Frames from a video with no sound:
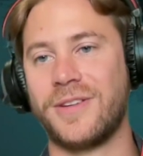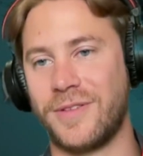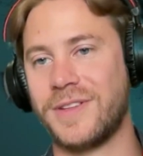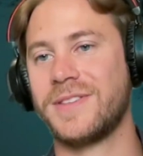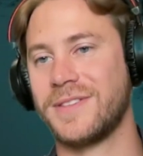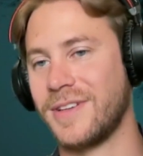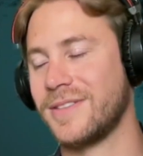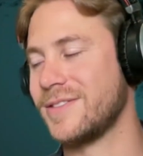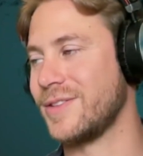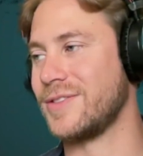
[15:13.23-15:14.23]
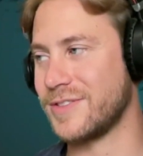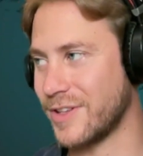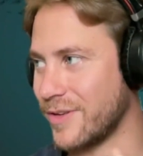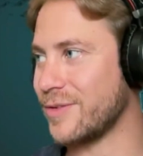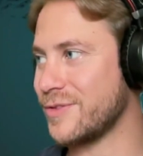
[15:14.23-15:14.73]
great. Yeah. So this is
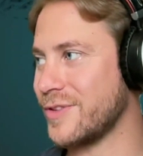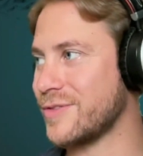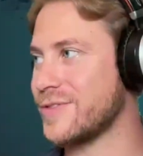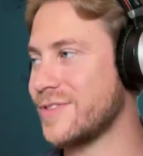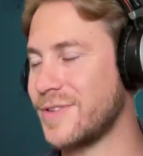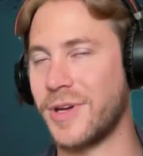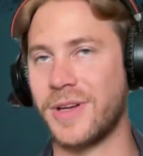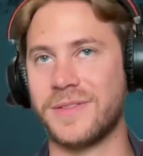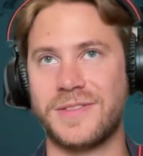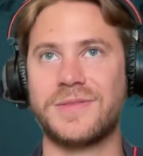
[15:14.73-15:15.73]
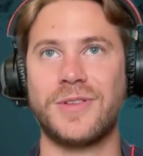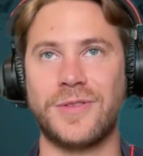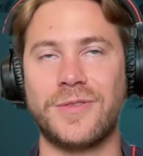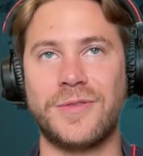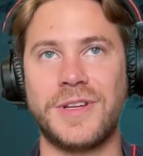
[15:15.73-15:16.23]
not just about
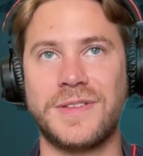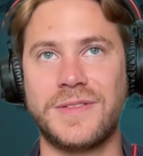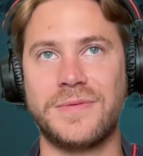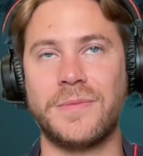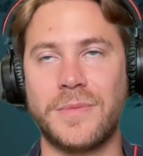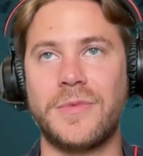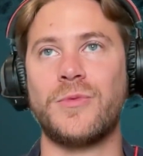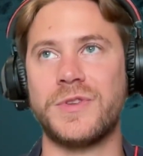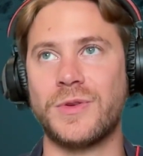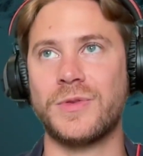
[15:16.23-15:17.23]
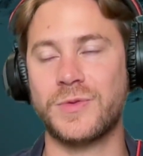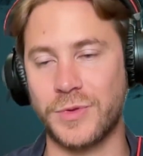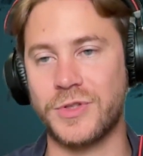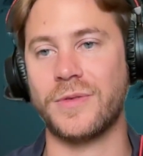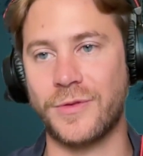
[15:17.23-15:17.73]
concrete results,
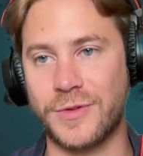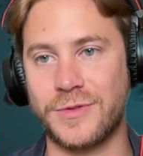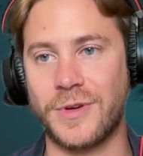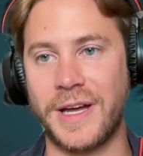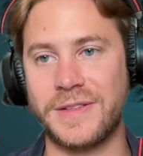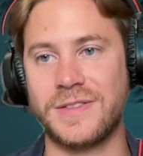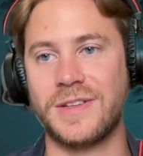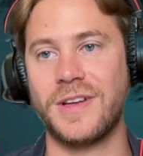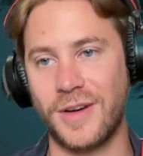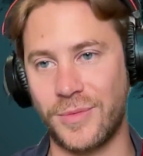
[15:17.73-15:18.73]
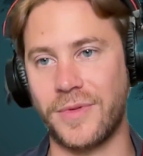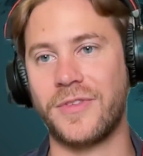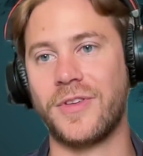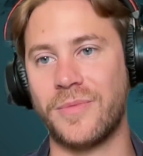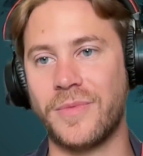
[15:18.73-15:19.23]
which of course you had with
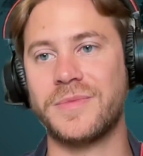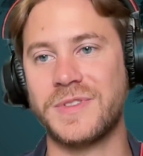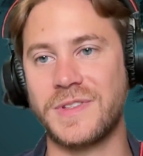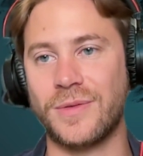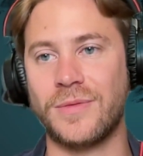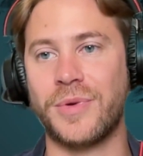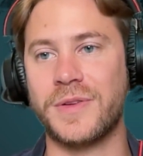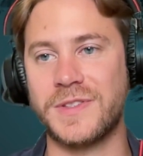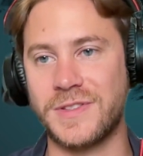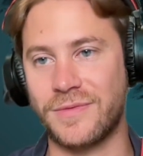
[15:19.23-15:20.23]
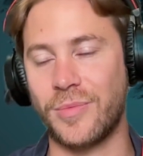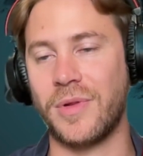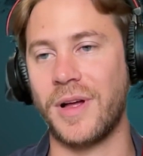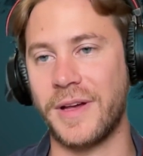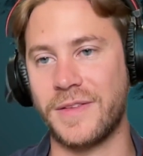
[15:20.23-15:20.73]
some still positive
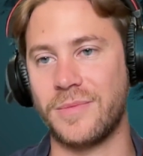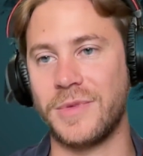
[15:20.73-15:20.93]
replies and